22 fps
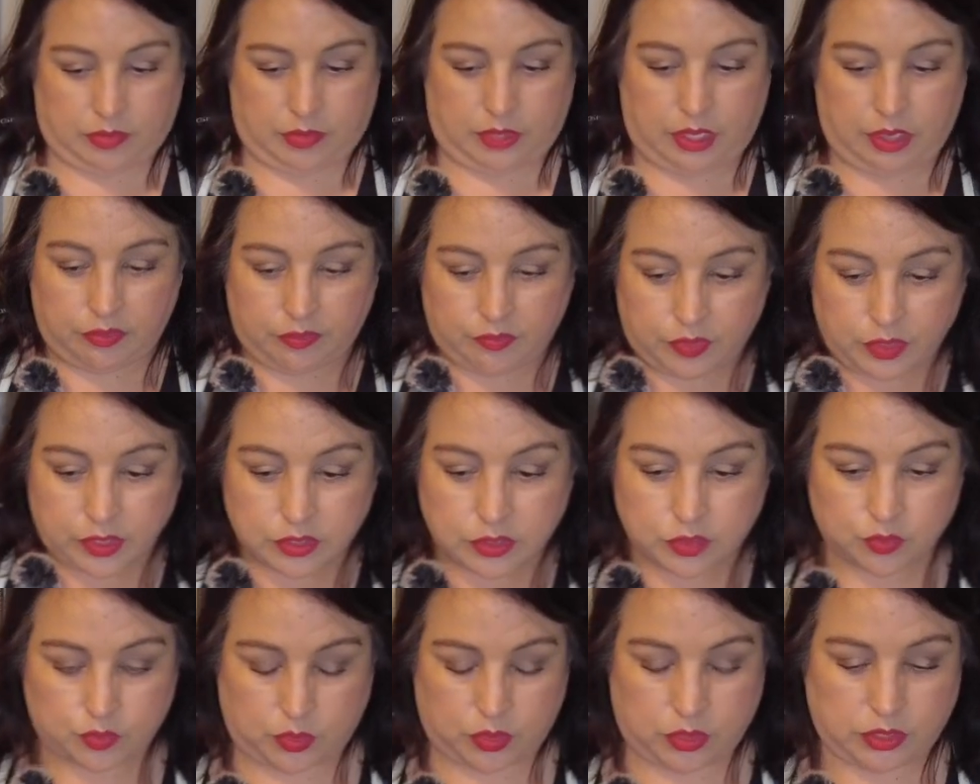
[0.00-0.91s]
It
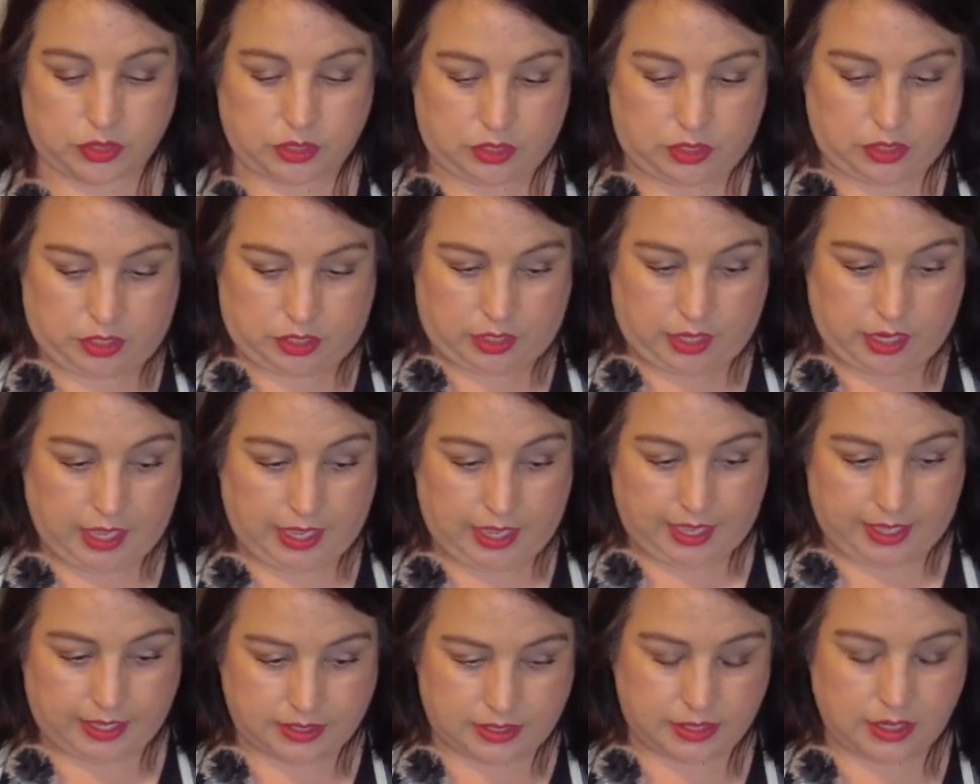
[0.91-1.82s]
feels really good.
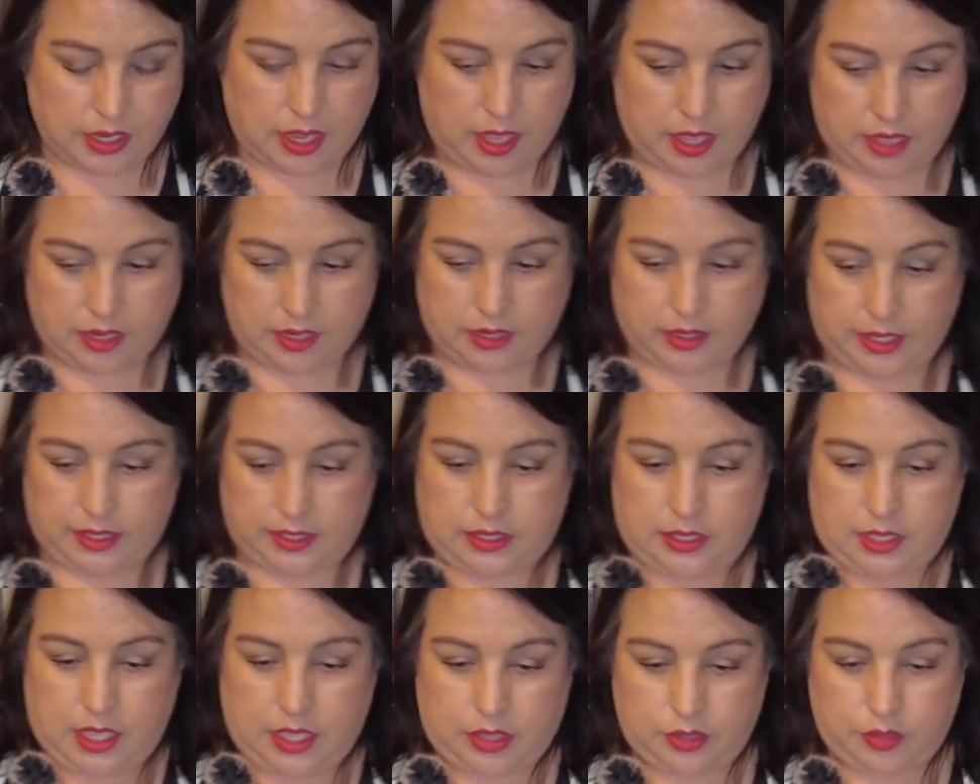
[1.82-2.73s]
It's not like
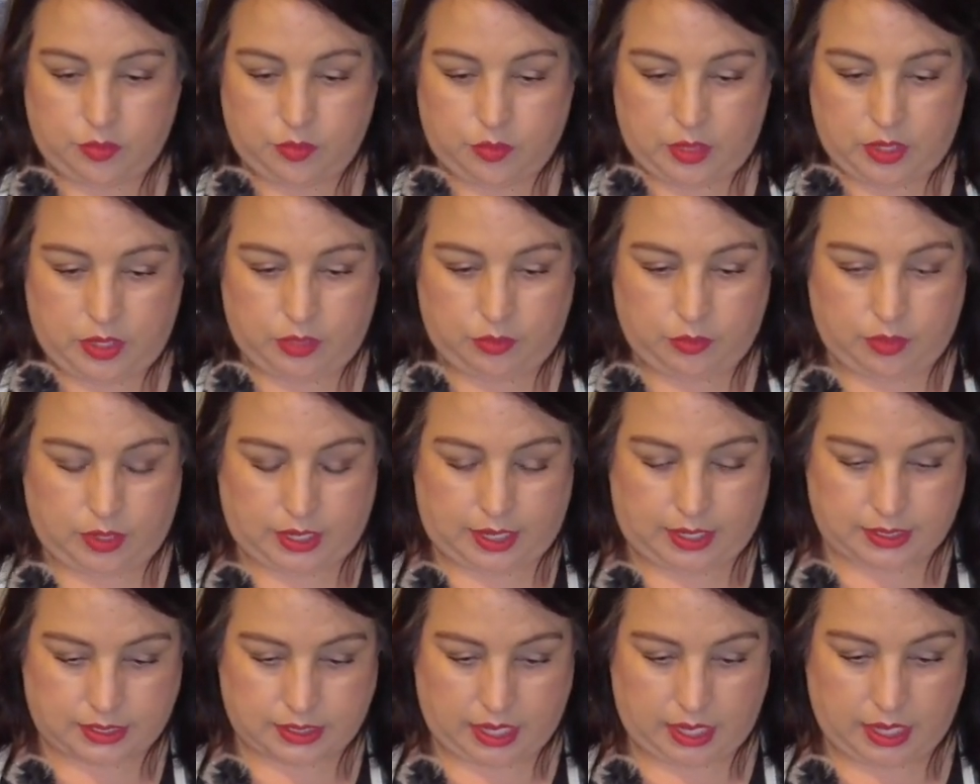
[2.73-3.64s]
the other one when
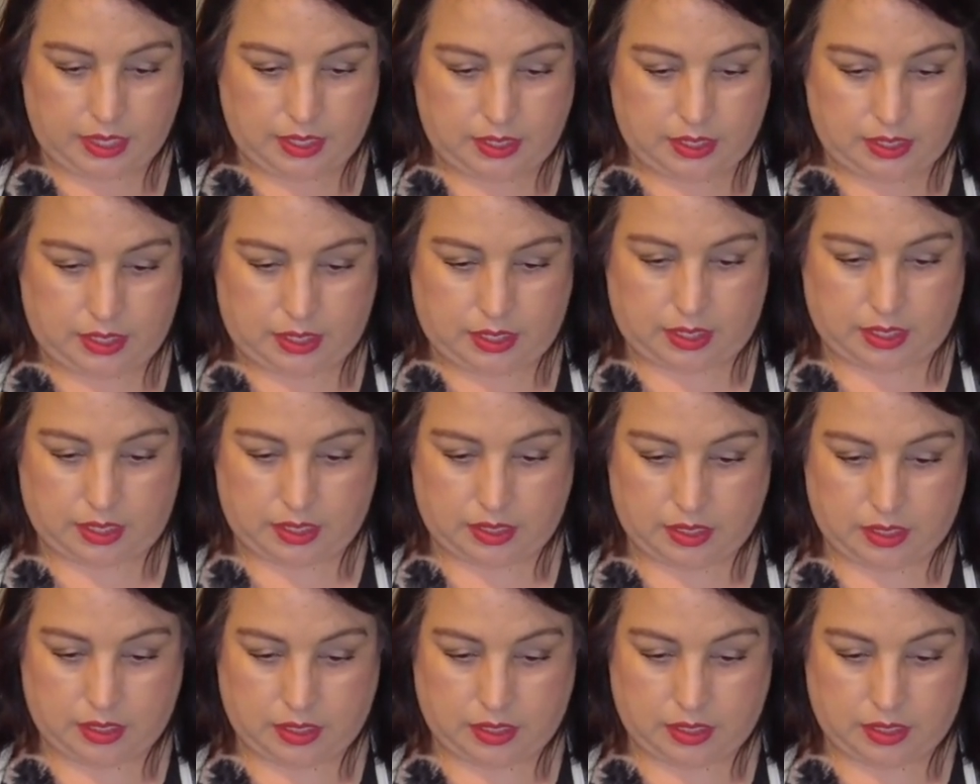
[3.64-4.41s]
I tightened it.